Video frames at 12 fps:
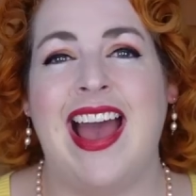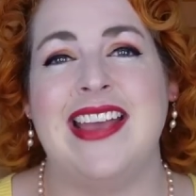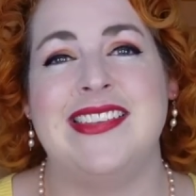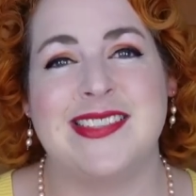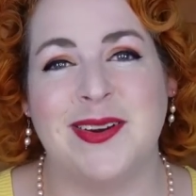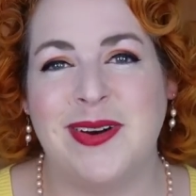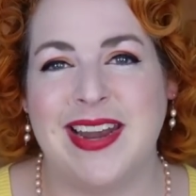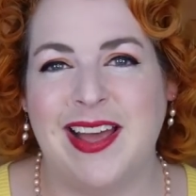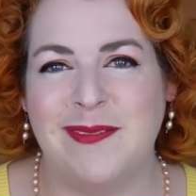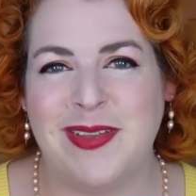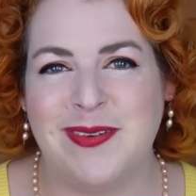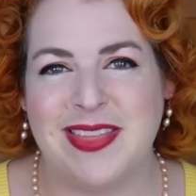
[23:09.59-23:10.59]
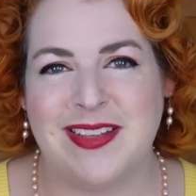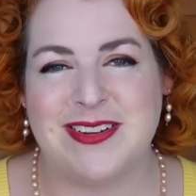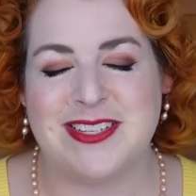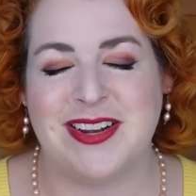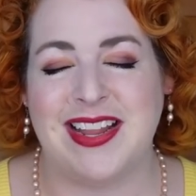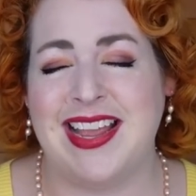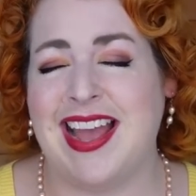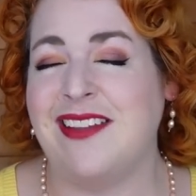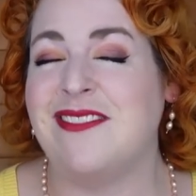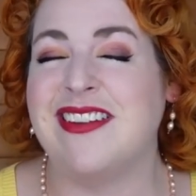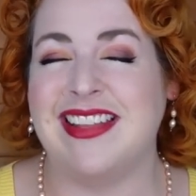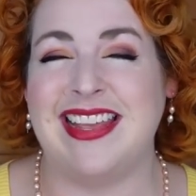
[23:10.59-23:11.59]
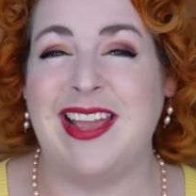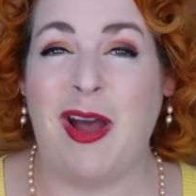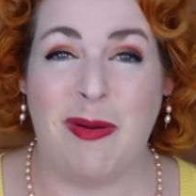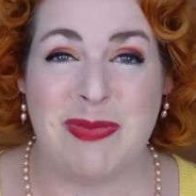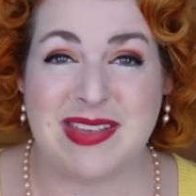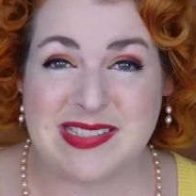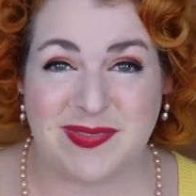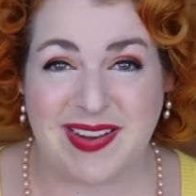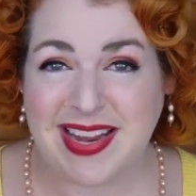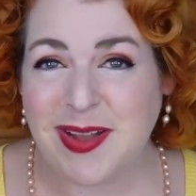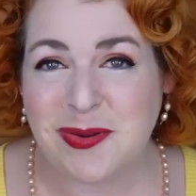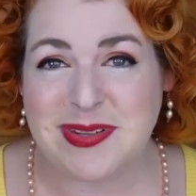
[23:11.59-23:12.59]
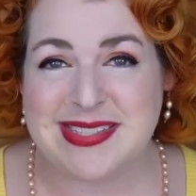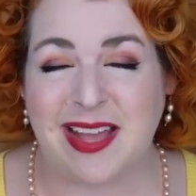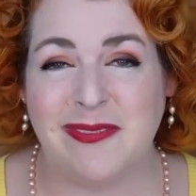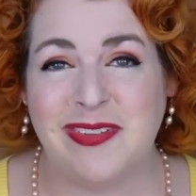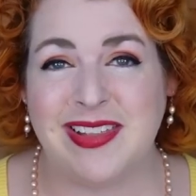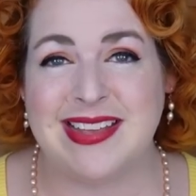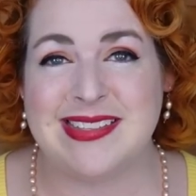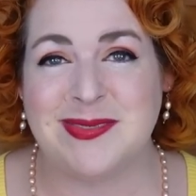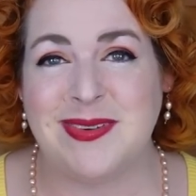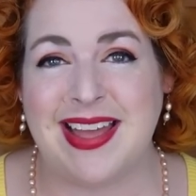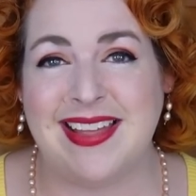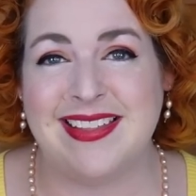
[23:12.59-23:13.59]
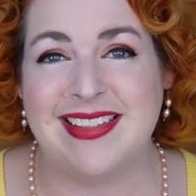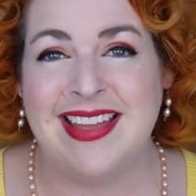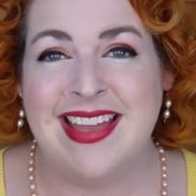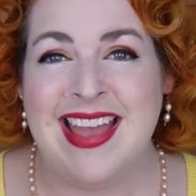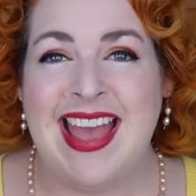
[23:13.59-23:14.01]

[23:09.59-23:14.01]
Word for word: I so want to help you with your journey. I really hope this video was helpful as well,